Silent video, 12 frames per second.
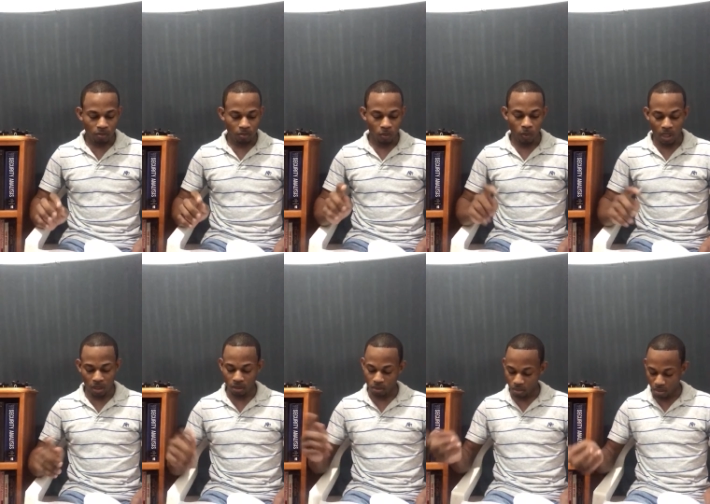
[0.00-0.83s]

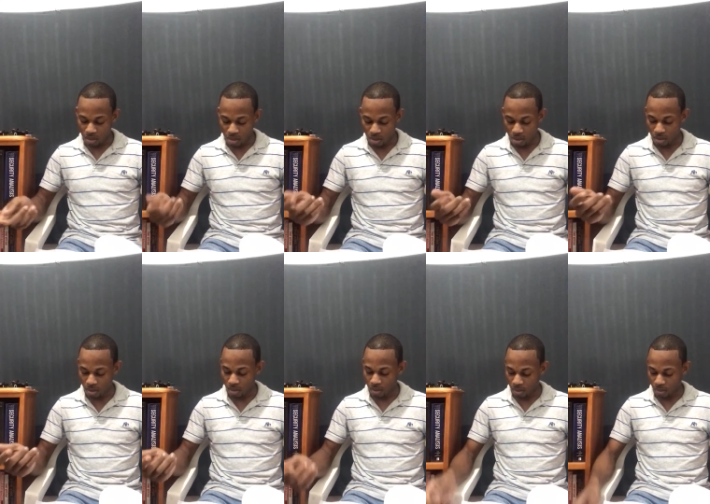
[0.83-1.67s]
well, this
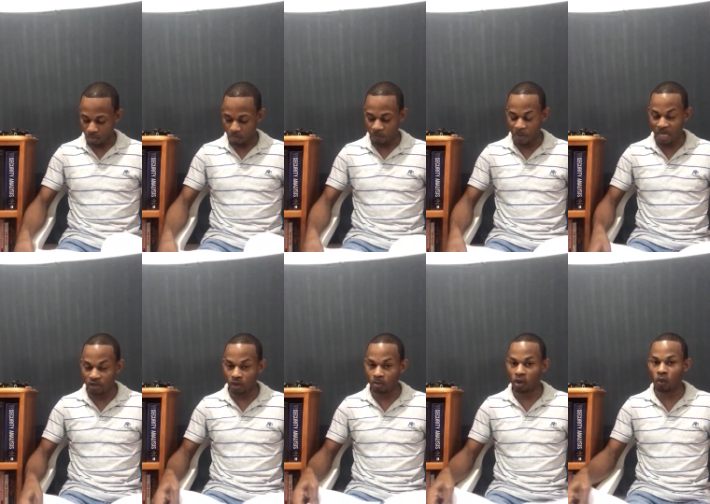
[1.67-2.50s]
is page
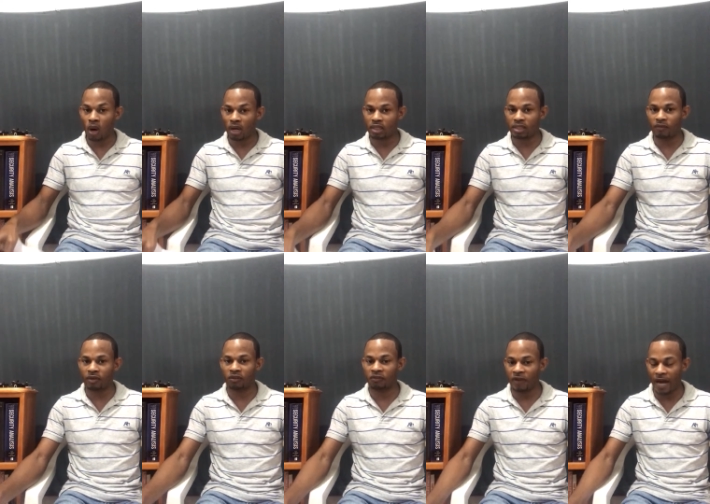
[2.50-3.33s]
number
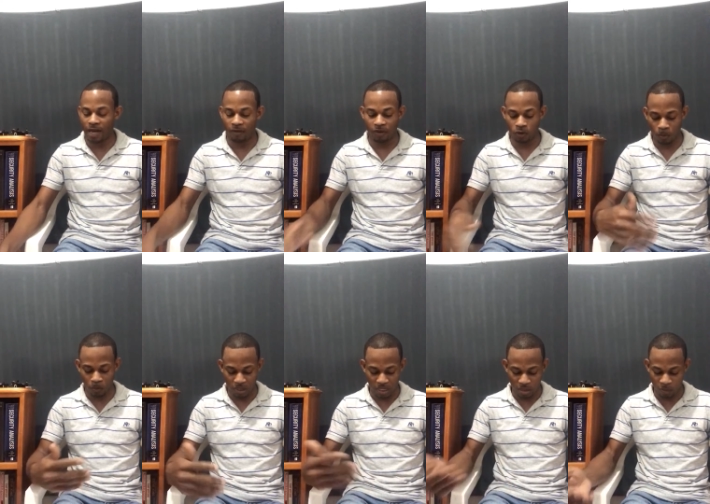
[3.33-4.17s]
175. It
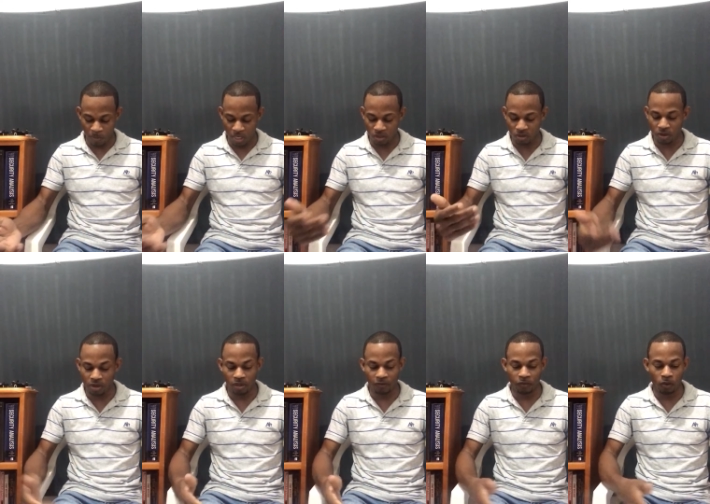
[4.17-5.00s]
represents page
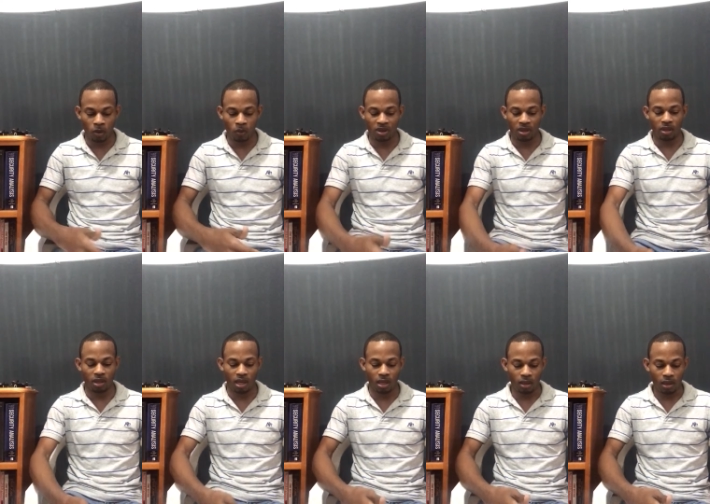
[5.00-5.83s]
34 within
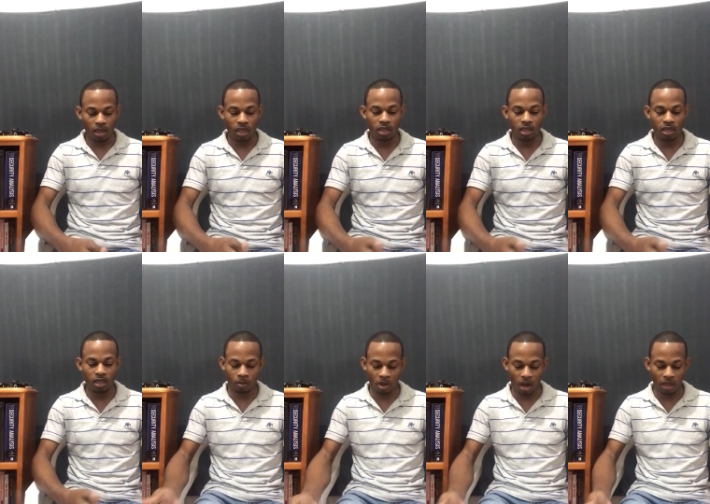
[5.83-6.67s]
the
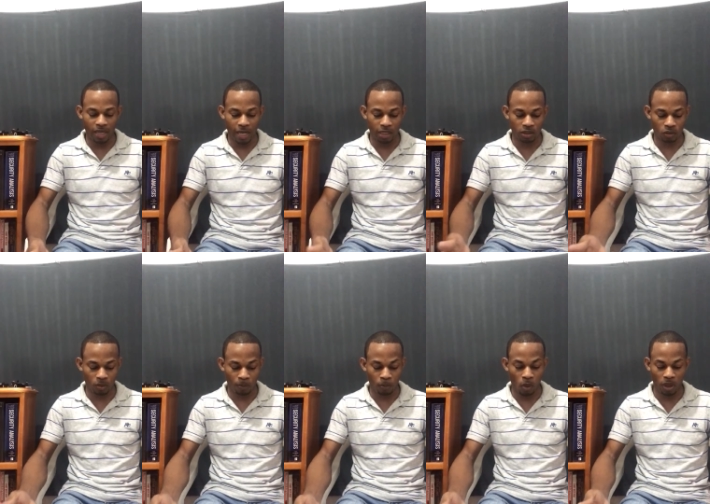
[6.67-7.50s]
interim condensed
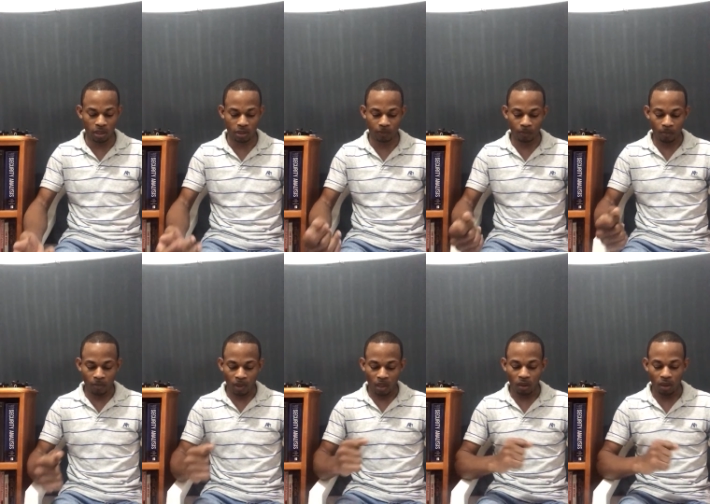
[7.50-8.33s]
report.
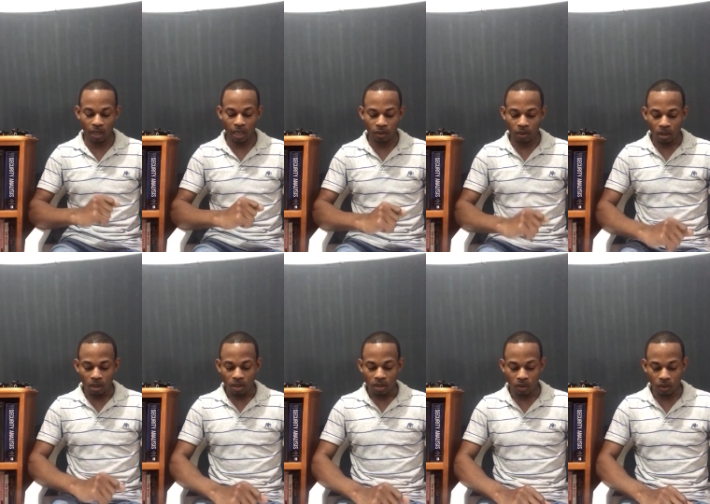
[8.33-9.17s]
All right.
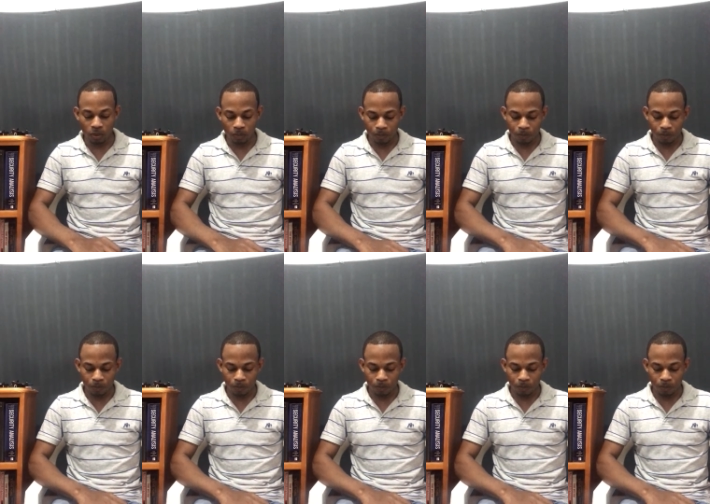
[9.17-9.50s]
So